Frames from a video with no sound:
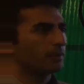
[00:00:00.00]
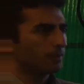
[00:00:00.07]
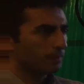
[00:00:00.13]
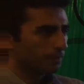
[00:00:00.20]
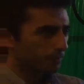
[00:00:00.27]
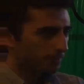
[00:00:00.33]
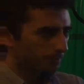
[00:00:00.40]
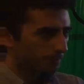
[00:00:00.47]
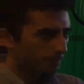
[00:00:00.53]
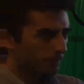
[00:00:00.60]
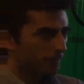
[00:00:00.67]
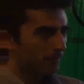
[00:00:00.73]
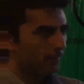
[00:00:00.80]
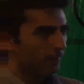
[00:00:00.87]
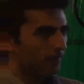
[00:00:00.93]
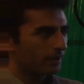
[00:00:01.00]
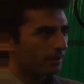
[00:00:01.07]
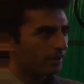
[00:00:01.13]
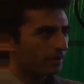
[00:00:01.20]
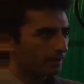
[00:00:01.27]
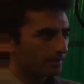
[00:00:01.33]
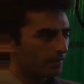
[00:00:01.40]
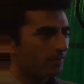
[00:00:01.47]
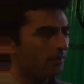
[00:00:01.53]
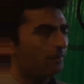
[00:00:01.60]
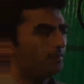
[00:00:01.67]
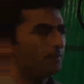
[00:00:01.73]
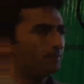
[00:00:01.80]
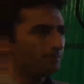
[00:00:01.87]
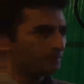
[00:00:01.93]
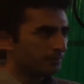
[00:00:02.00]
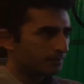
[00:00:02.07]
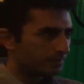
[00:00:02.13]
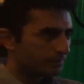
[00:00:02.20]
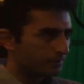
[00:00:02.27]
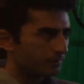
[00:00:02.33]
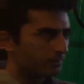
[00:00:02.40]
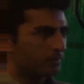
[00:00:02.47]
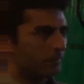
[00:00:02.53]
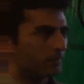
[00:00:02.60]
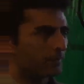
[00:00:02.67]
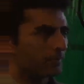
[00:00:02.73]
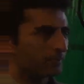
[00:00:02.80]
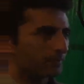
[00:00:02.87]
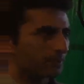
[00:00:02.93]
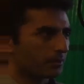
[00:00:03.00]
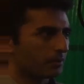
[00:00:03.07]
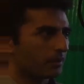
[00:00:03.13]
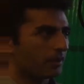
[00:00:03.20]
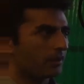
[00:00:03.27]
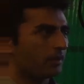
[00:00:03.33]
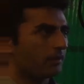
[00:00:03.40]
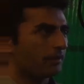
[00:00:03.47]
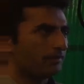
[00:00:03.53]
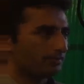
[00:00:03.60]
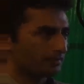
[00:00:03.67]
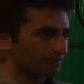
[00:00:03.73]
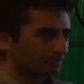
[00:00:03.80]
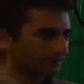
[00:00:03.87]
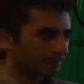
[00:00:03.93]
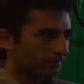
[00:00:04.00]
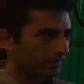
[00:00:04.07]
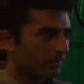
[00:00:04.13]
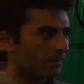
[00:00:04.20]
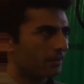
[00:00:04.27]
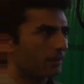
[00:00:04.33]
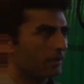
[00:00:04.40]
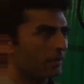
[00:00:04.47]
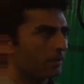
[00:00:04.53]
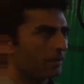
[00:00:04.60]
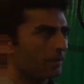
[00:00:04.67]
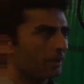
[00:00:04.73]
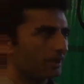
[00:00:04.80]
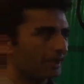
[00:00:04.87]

VS Code, setting up all the class paths and making those, play together. So,